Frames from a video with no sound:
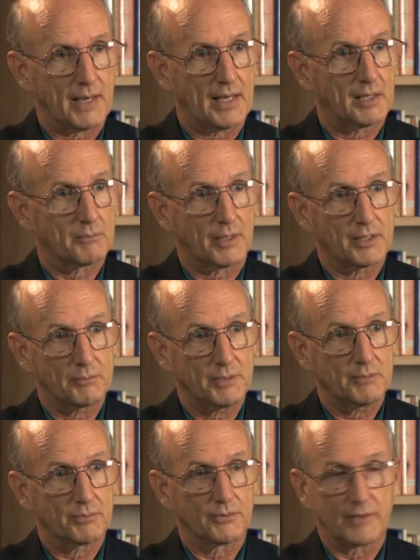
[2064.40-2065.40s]
ballot by the
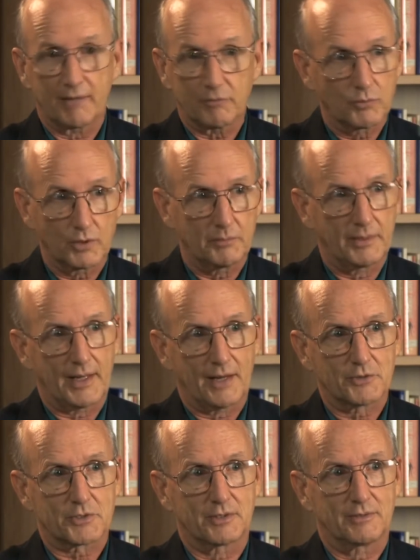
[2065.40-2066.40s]
people. Never would have been
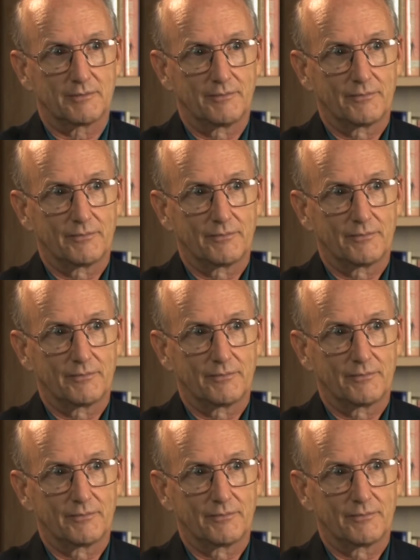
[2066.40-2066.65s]
ousted.